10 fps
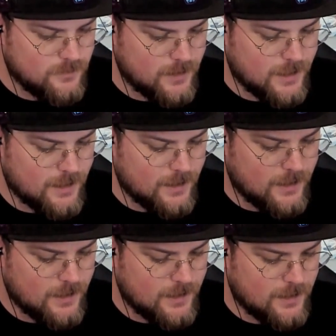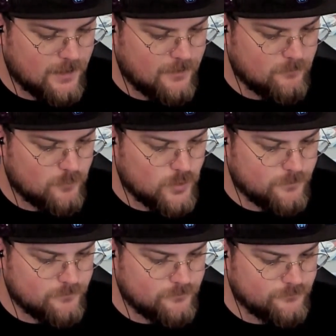And boop.
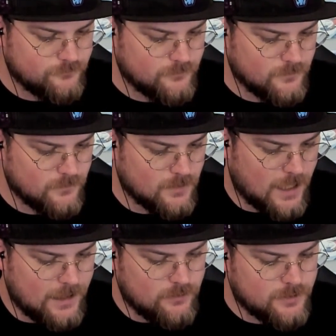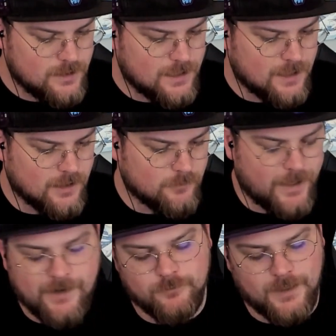I don't think they can come
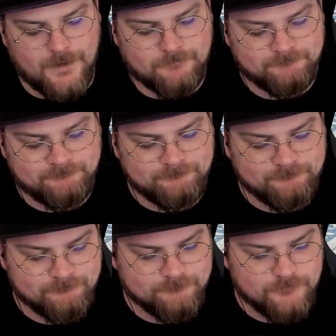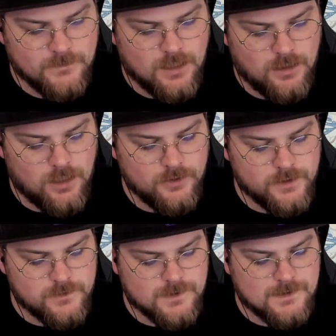back from that. I don't think
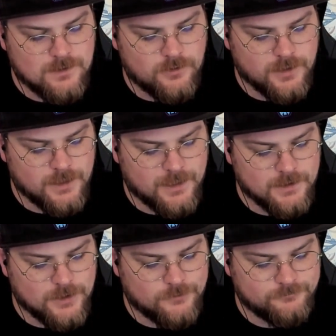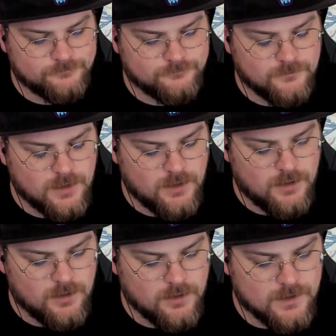there's a single thing they can do.
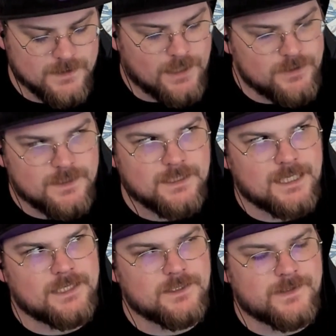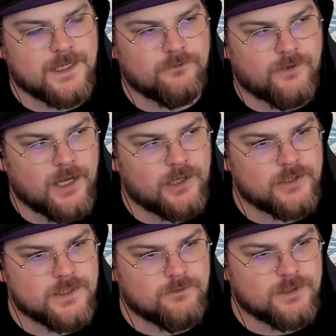Because now we just attach a second fire
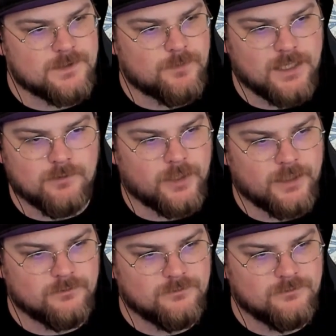energy and we just beat them, right?